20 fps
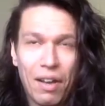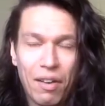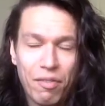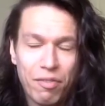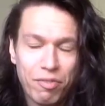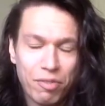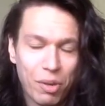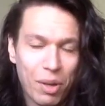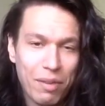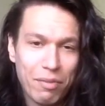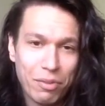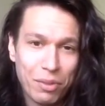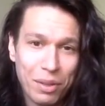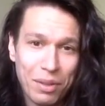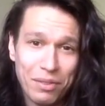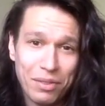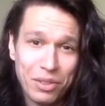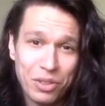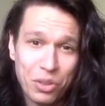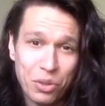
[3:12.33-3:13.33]
forever and
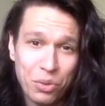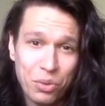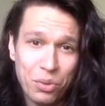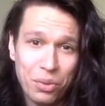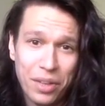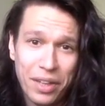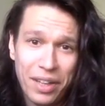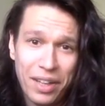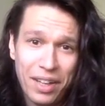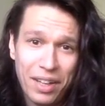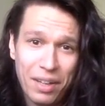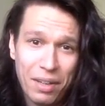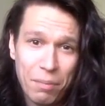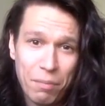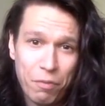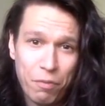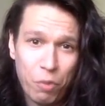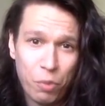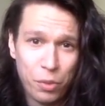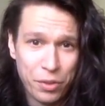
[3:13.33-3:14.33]
ever, to
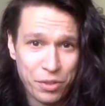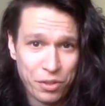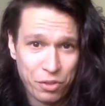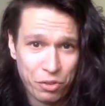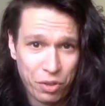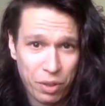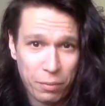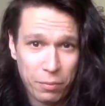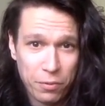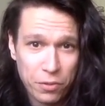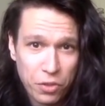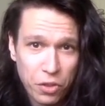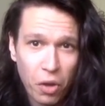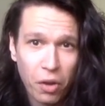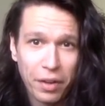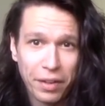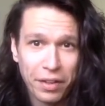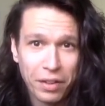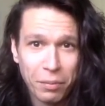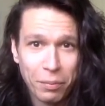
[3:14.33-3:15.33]
fall into the trap of
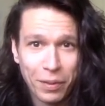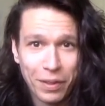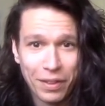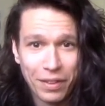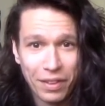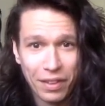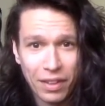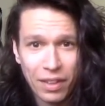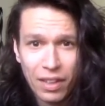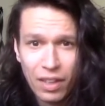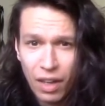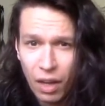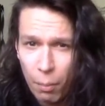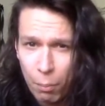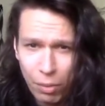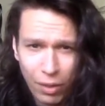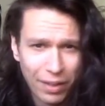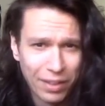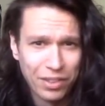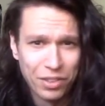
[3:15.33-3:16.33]
starting at the beginning and
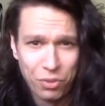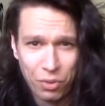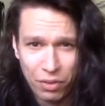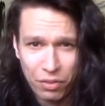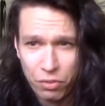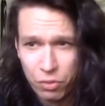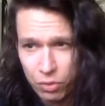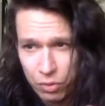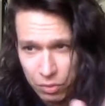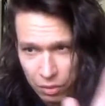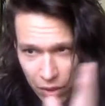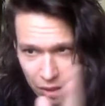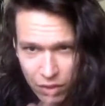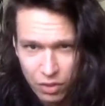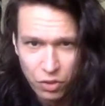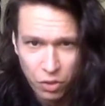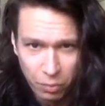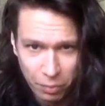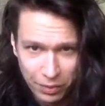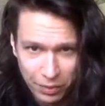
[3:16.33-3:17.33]
playing straight through and
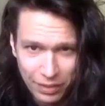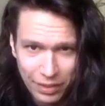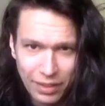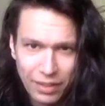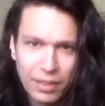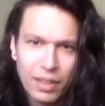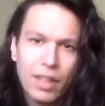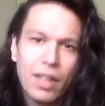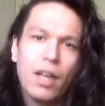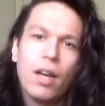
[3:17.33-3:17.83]
stopping at the end.